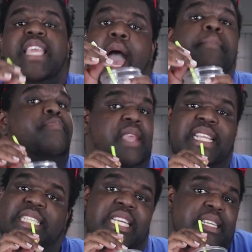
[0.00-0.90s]
yeah,
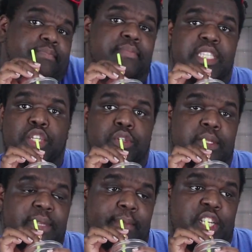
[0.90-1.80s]
it's gonna still do
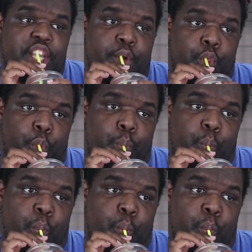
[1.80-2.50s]
some damage here.